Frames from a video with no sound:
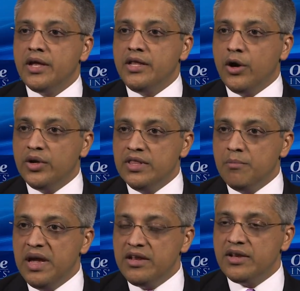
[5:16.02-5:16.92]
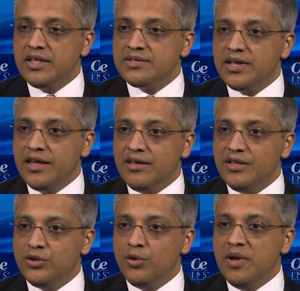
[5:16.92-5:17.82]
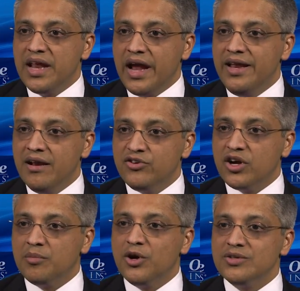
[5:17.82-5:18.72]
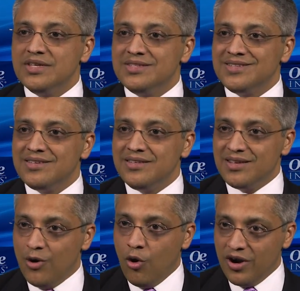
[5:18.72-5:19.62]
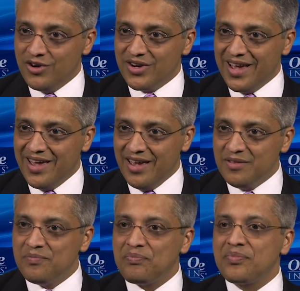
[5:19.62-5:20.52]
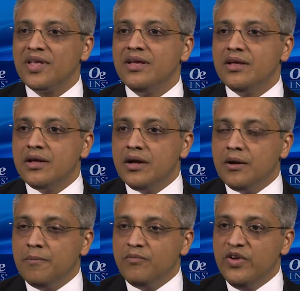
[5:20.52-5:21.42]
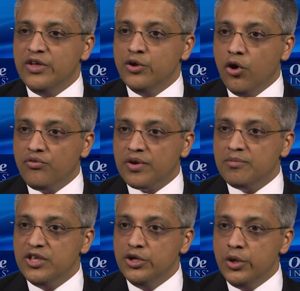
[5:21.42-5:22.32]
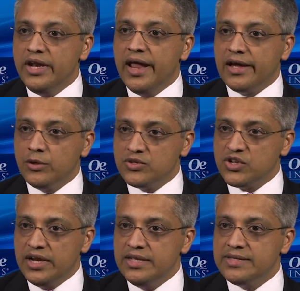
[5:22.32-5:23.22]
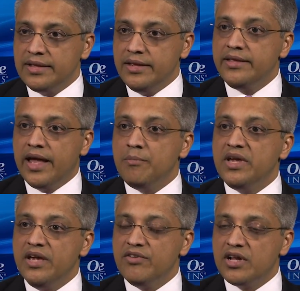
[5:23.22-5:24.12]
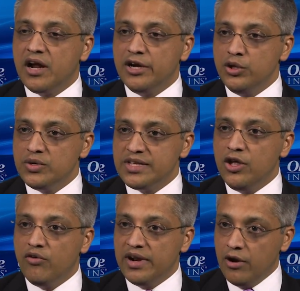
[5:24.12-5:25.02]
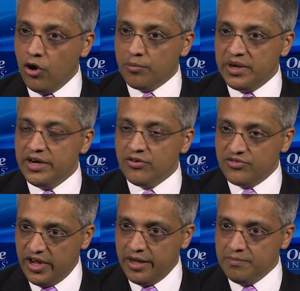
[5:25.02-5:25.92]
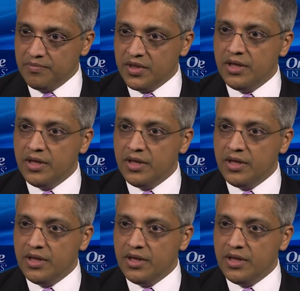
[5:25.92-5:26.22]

now in the maintenance setting, it would be an ideal drug because it's, it's an oral drug again. Um, we know from the newly diagnosed studies that it can be given continuously over a long period of time